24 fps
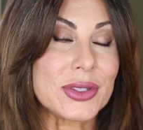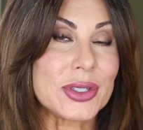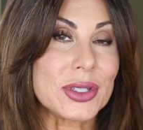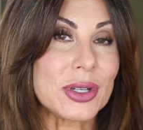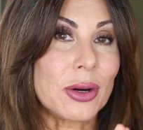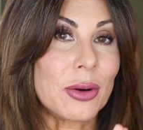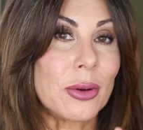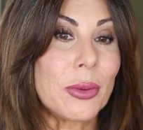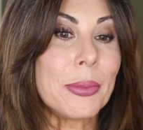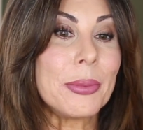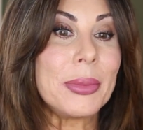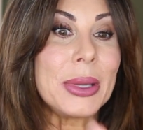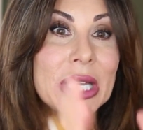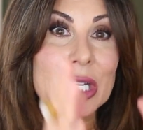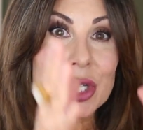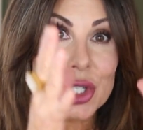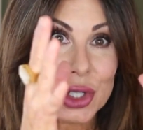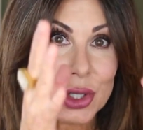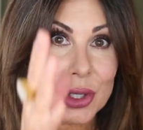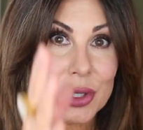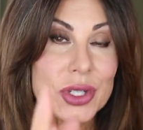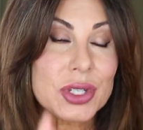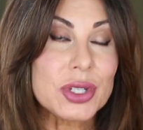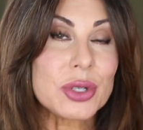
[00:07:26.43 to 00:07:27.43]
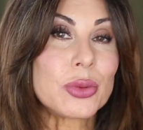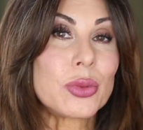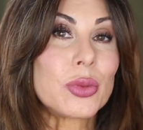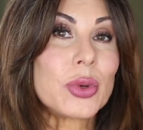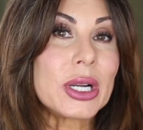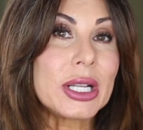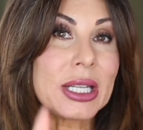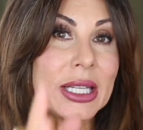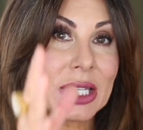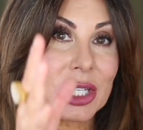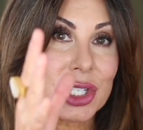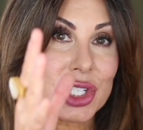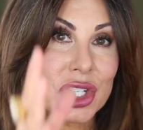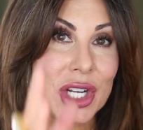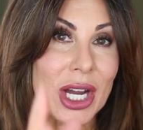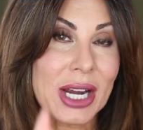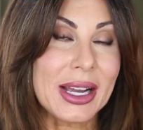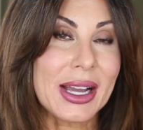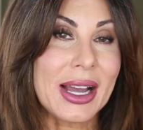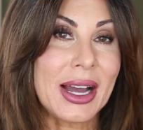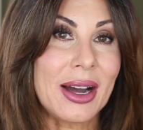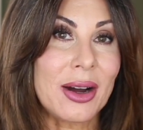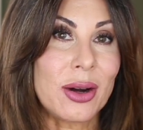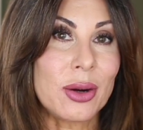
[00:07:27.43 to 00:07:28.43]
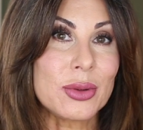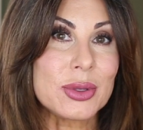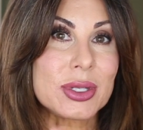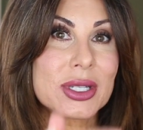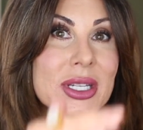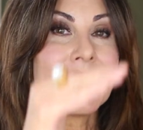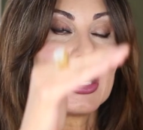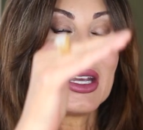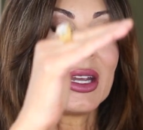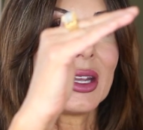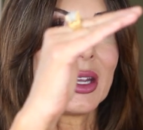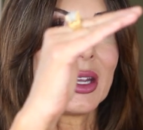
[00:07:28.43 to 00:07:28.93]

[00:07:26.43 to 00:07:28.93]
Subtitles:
So be sure to really check out